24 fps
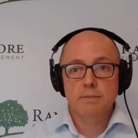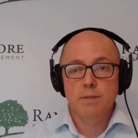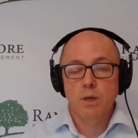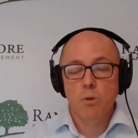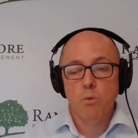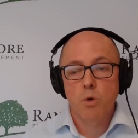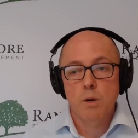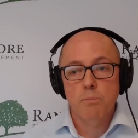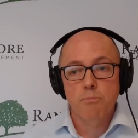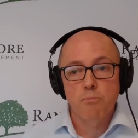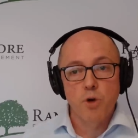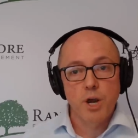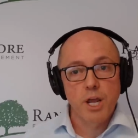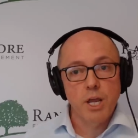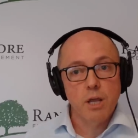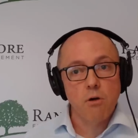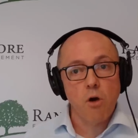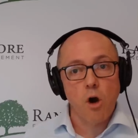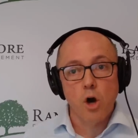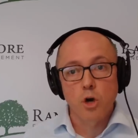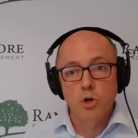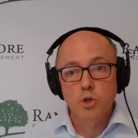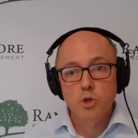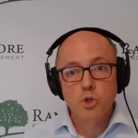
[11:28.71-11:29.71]
They want to bring
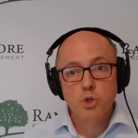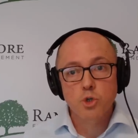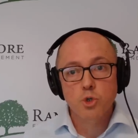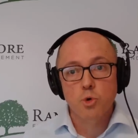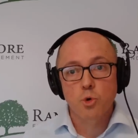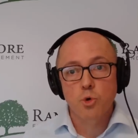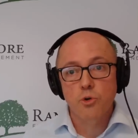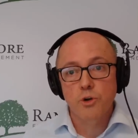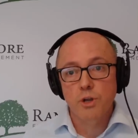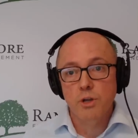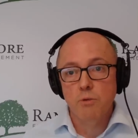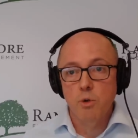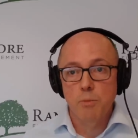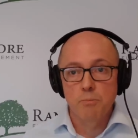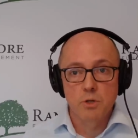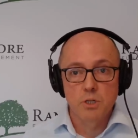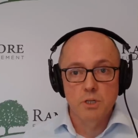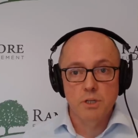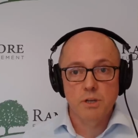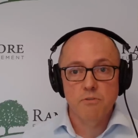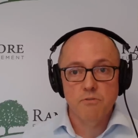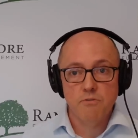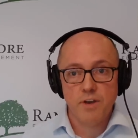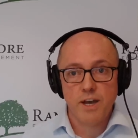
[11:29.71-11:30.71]
onshoring. We're
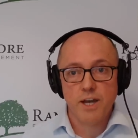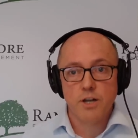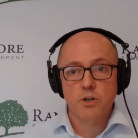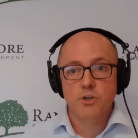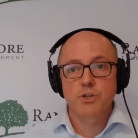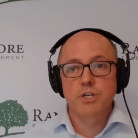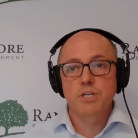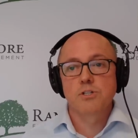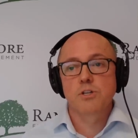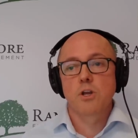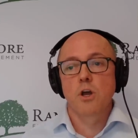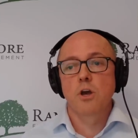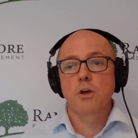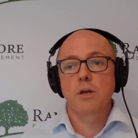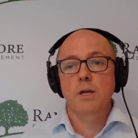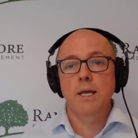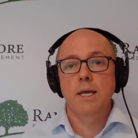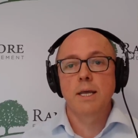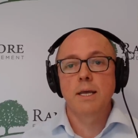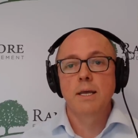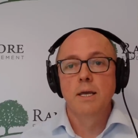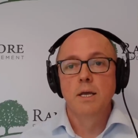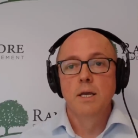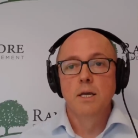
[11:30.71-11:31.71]
building factories
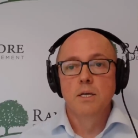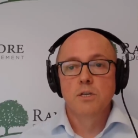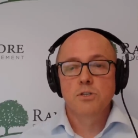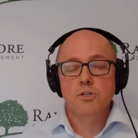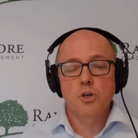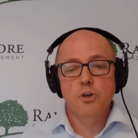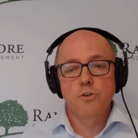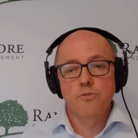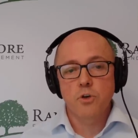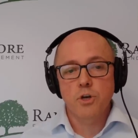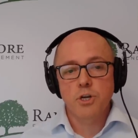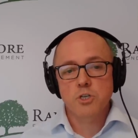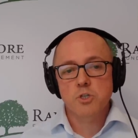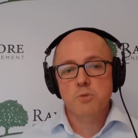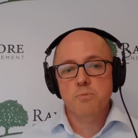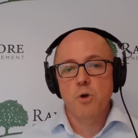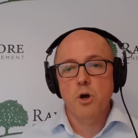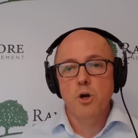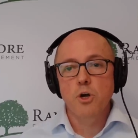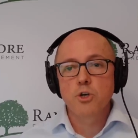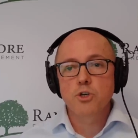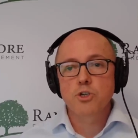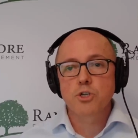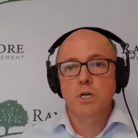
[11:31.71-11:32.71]
locally, so you've got
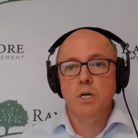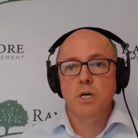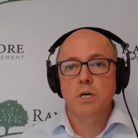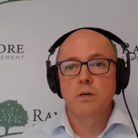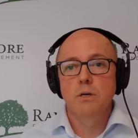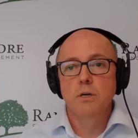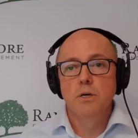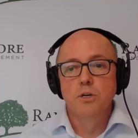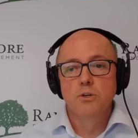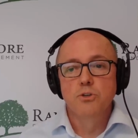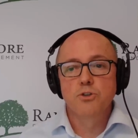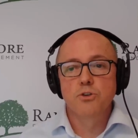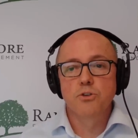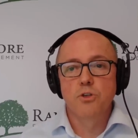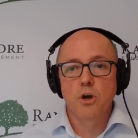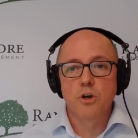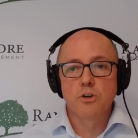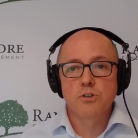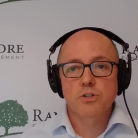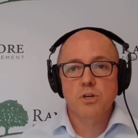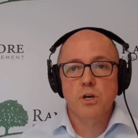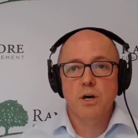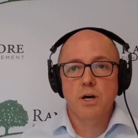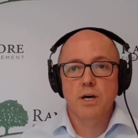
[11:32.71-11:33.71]
exposure to
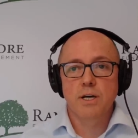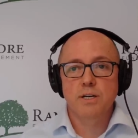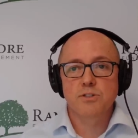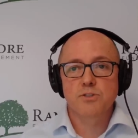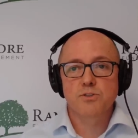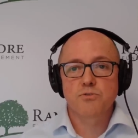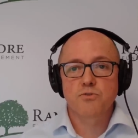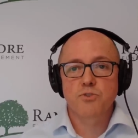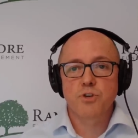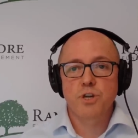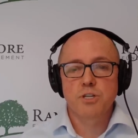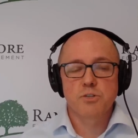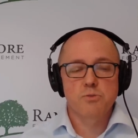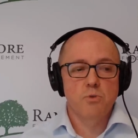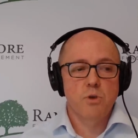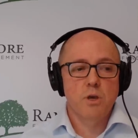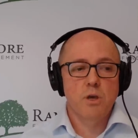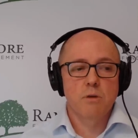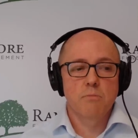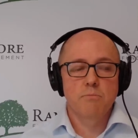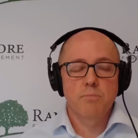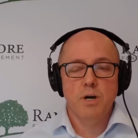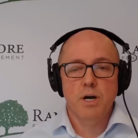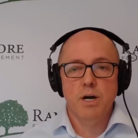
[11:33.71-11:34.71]
those kinds of trends where you
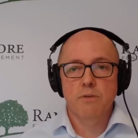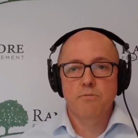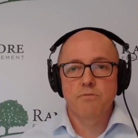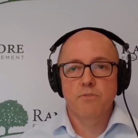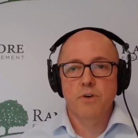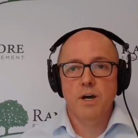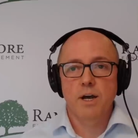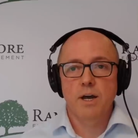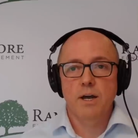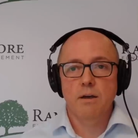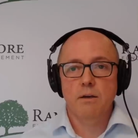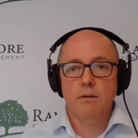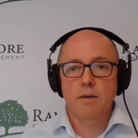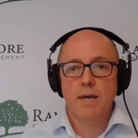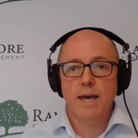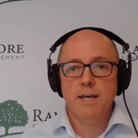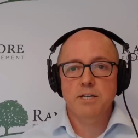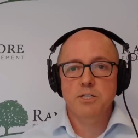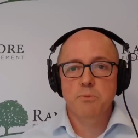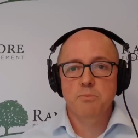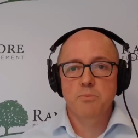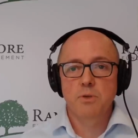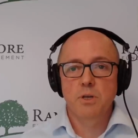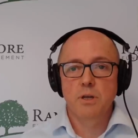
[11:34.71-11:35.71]
can buy it via
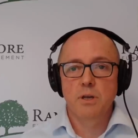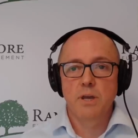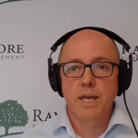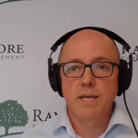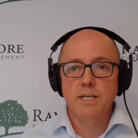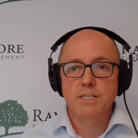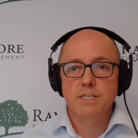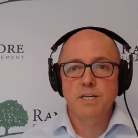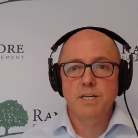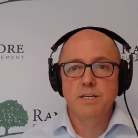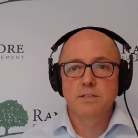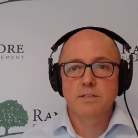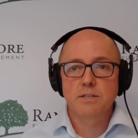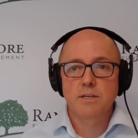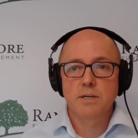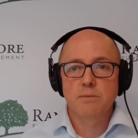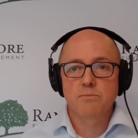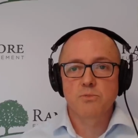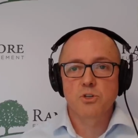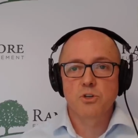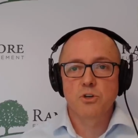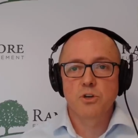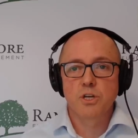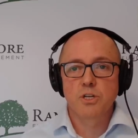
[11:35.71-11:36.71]
Caterpillar and 18
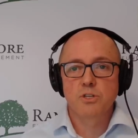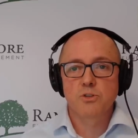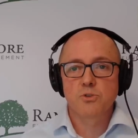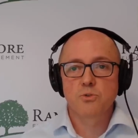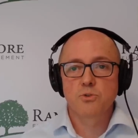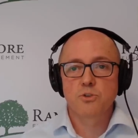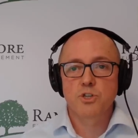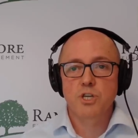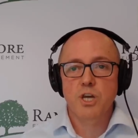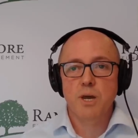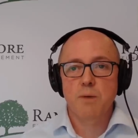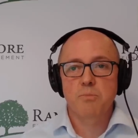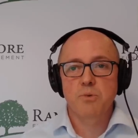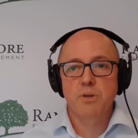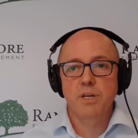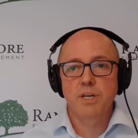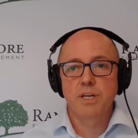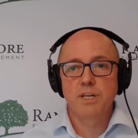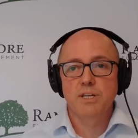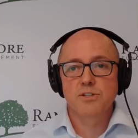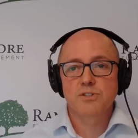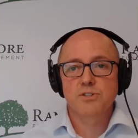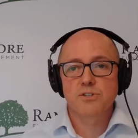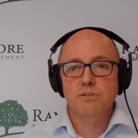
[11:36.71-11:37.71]
times earnings or
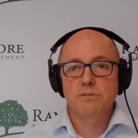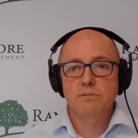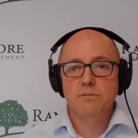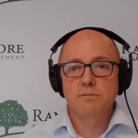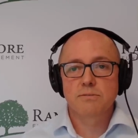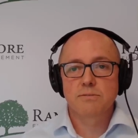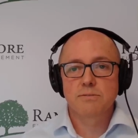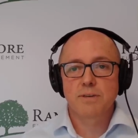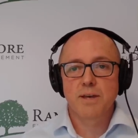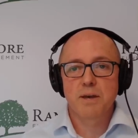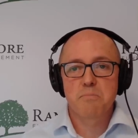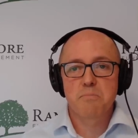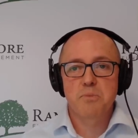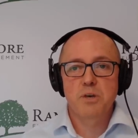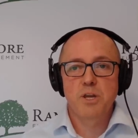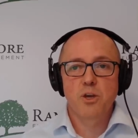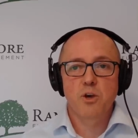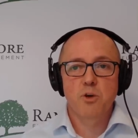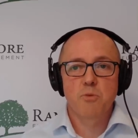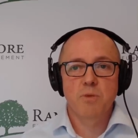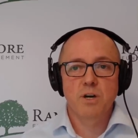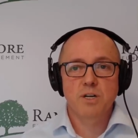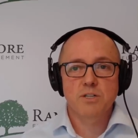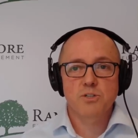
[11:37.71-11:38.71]
Japanese company
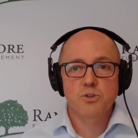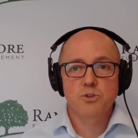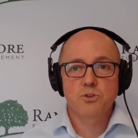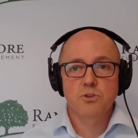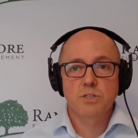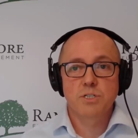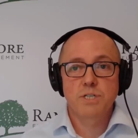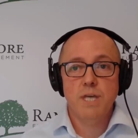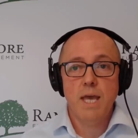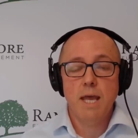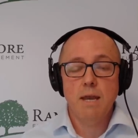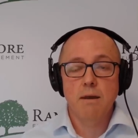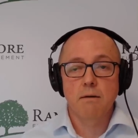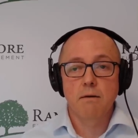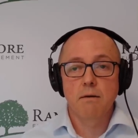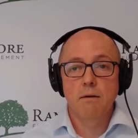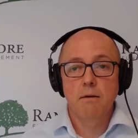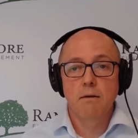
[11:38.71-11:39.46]
Komatsu on 10.